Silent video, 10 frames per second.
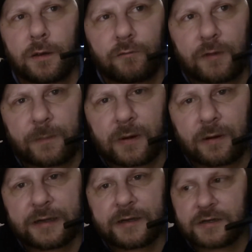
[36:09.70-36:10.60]

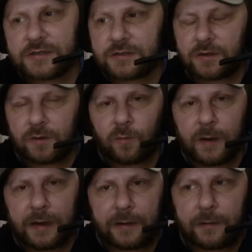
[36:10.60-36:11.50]
replying in a certain
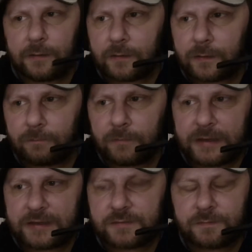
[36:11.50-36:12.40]
way that
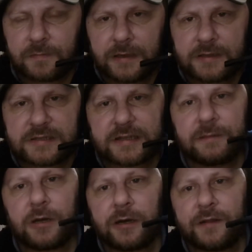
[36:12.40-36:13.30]
makes me
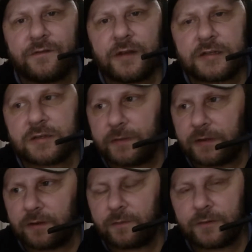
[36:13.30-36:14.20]
seem like the victim and
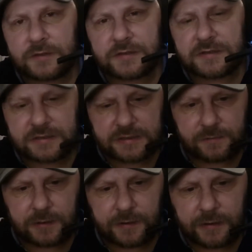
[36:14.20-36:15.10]
the other person
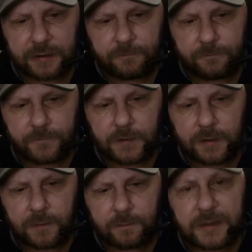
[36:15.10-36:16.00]
seem like they're
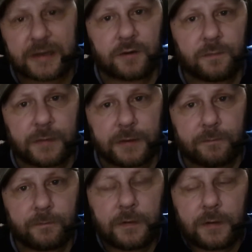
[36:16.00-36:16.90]
picking on me.
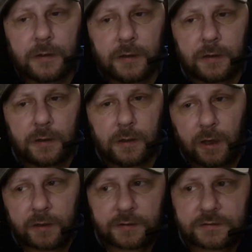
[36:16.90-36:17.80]

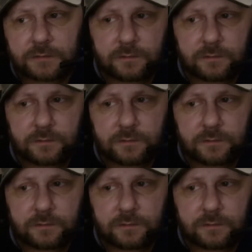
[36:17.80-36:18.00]
And